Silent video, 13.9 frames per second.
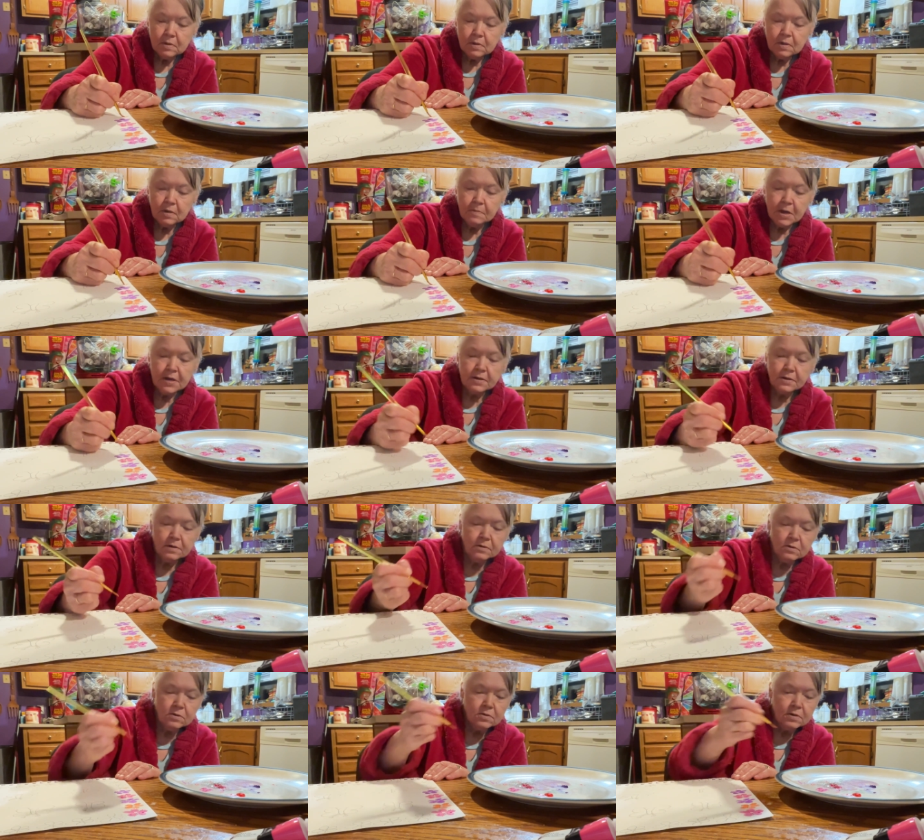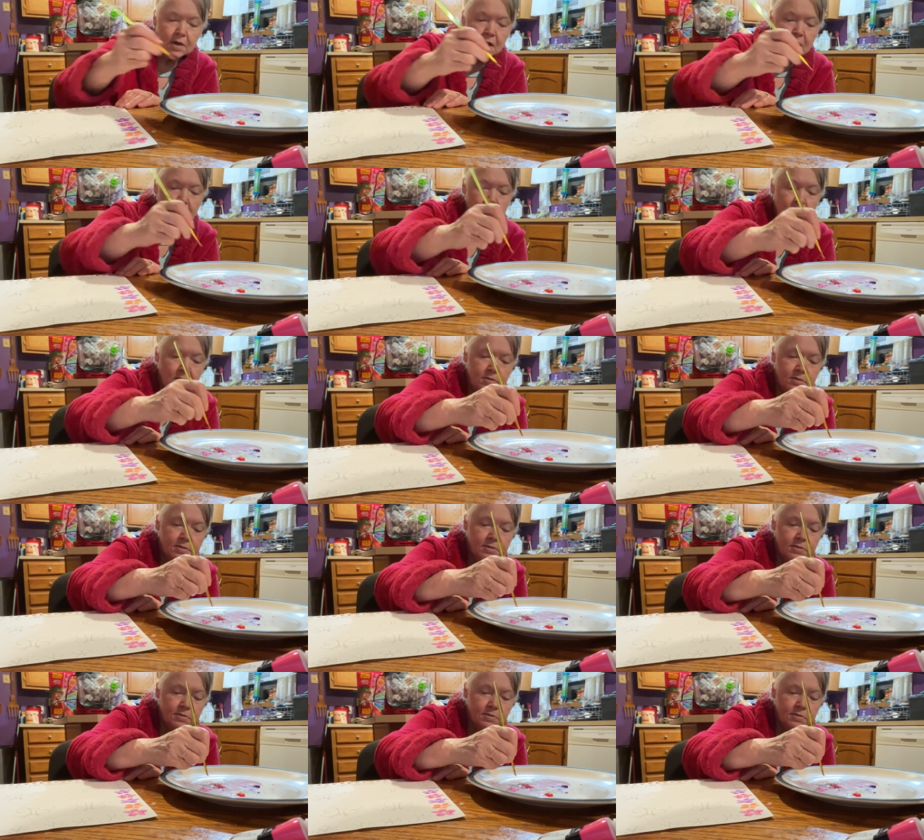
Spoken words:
and make it look nice.